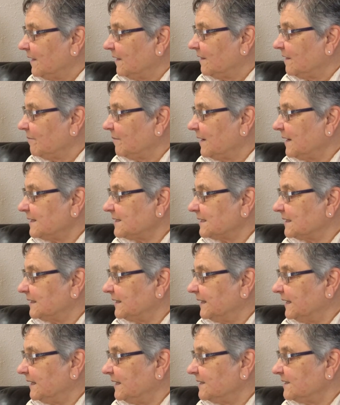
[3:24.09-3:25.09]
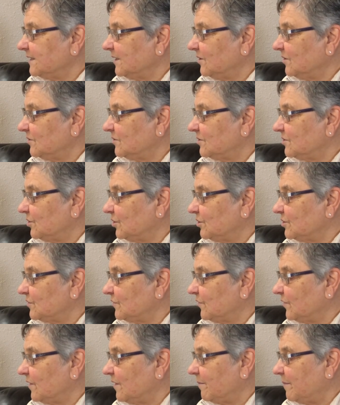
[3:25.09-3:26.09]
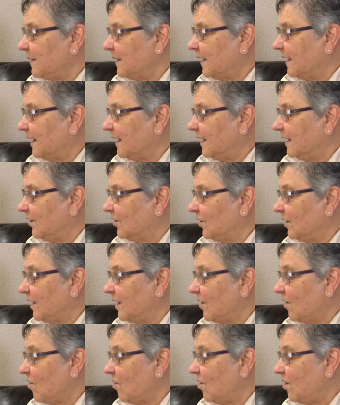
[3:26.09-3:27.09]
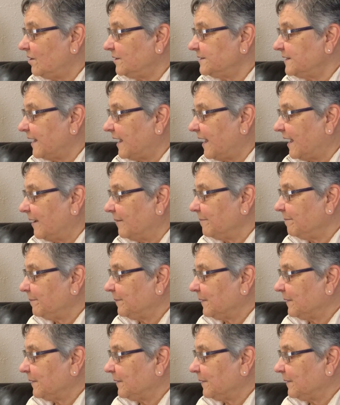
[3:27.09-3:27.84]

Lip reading: The mice cleaned and searched for the pen nearly all day.